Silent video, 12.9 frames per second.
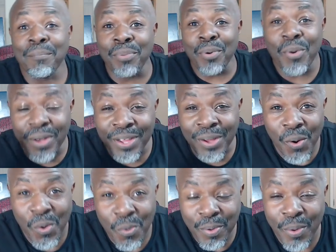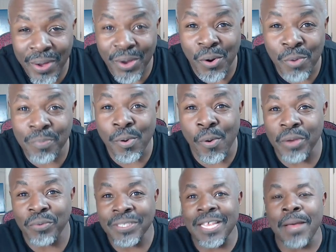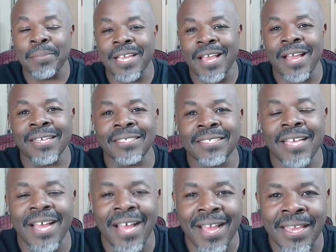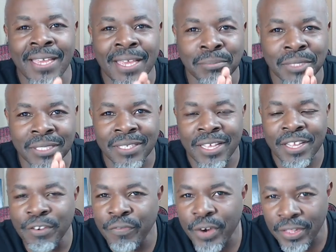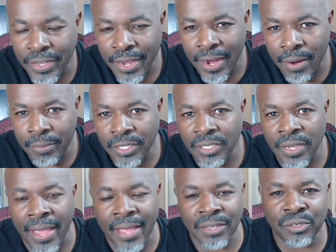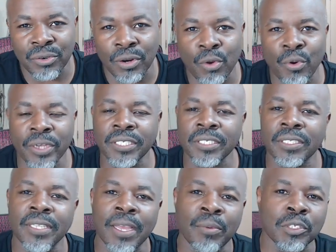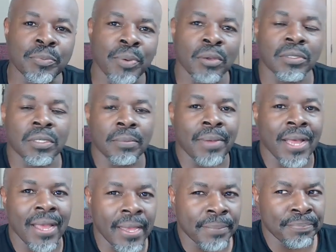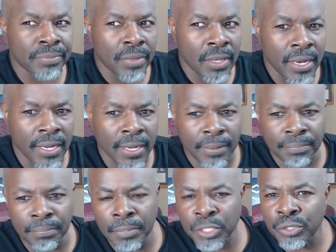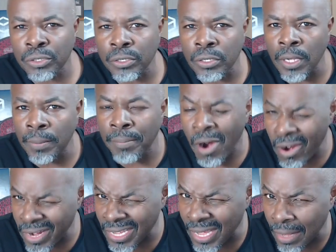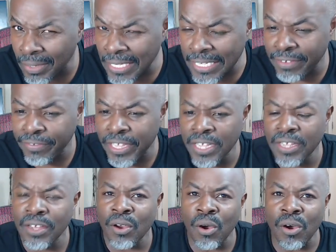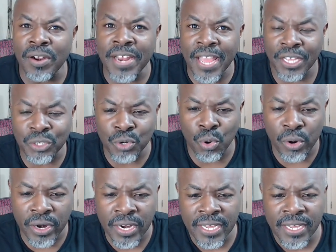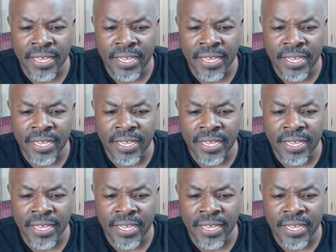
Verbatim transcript: Boy, oh boy, oh boy, what's happening, guys? I am just getting in front of the camera to answer a question that was posted by um, Mr. Lombardi, I believe, on Nextdoor.